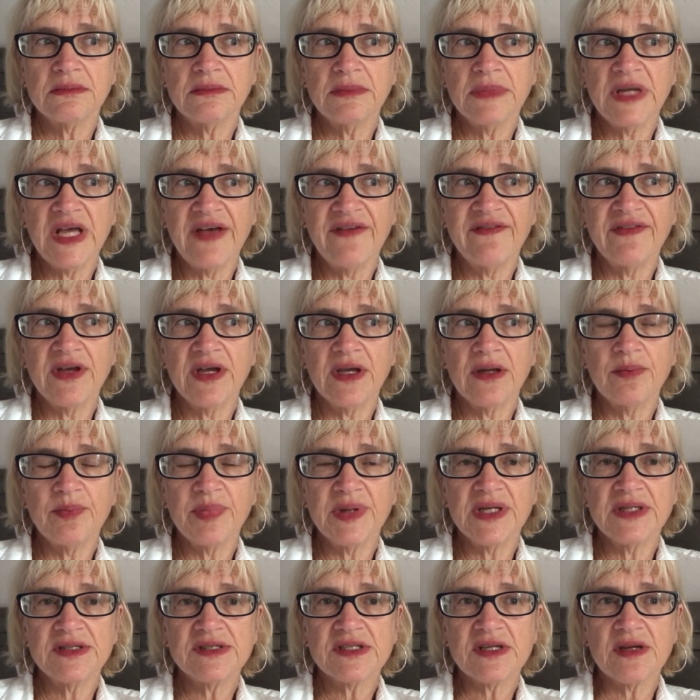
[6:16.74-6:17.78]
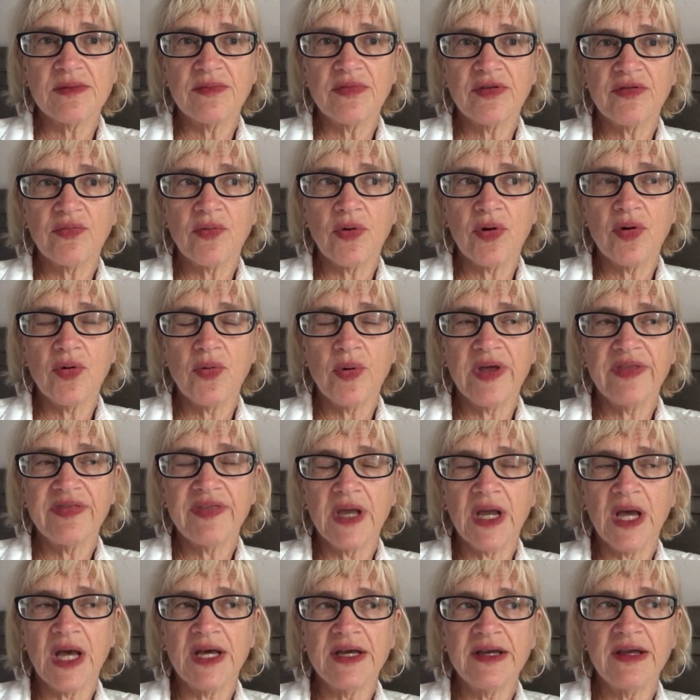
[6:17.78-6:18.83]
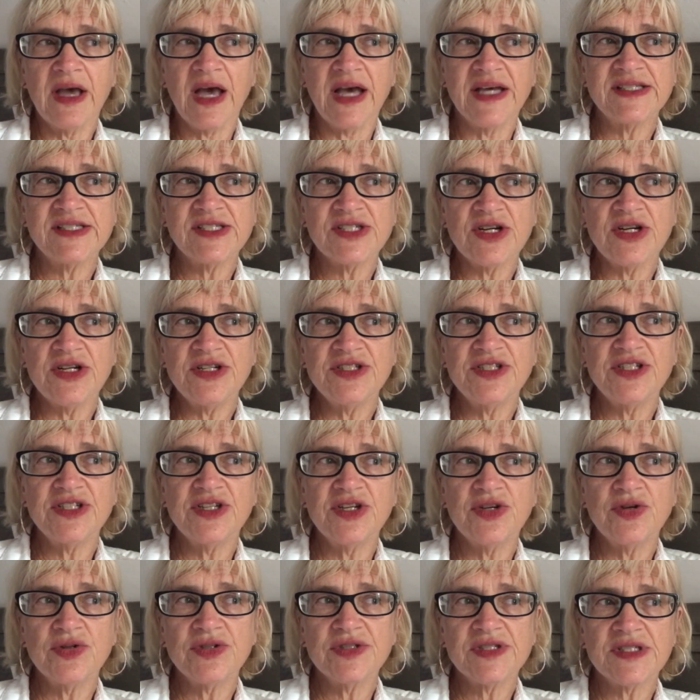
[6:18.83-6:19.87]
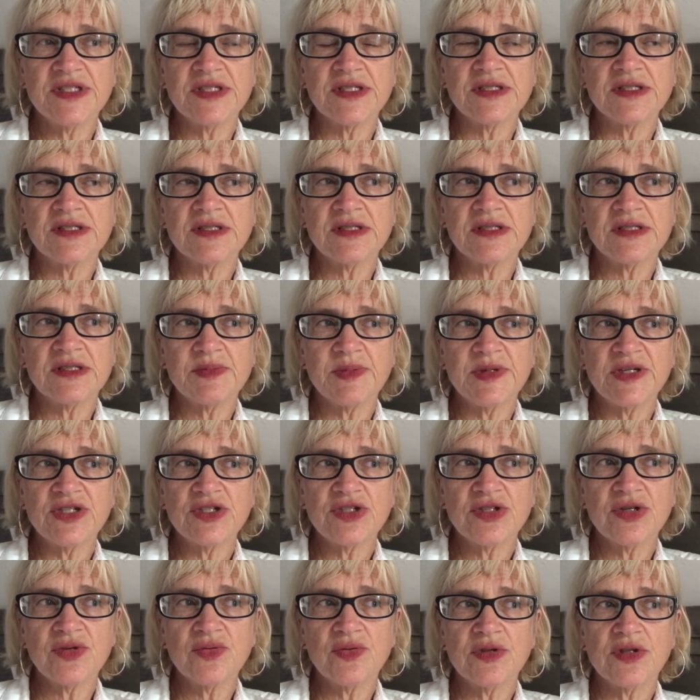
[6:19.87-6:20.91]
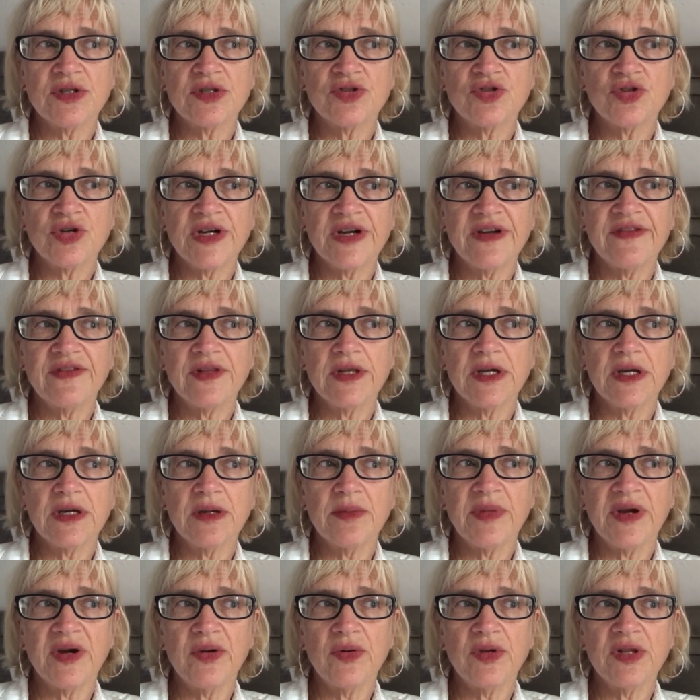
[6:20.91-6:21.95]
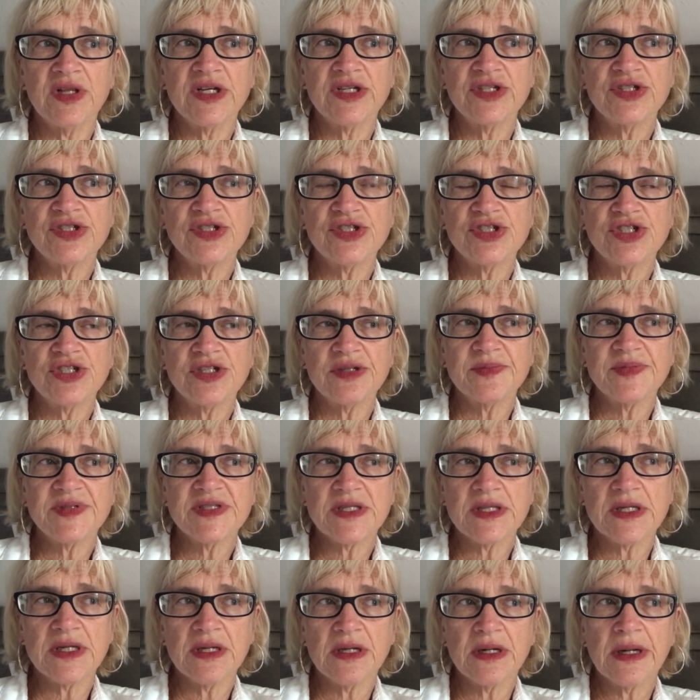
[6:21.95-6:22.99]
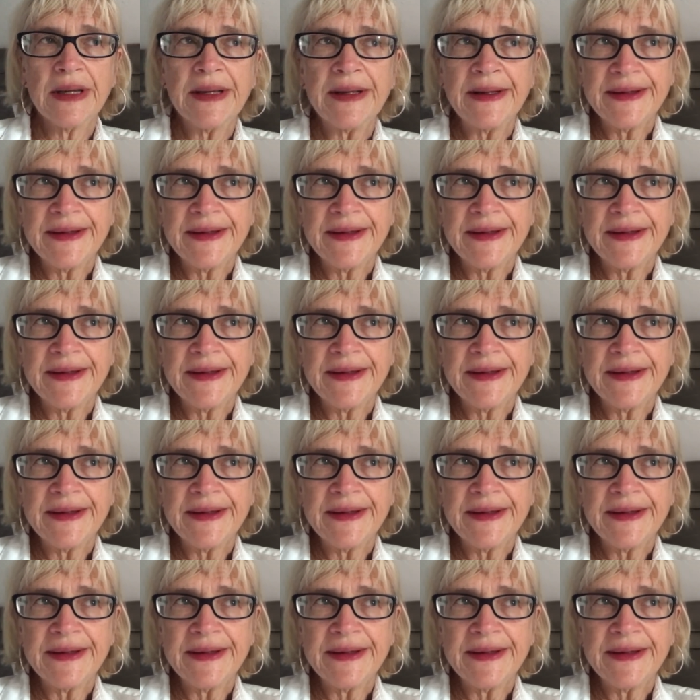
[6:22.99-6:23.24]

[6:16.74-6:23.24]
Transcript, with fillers: having it be some throwaway thing. I, I started to notice this, especially with the traveling in my relationships, that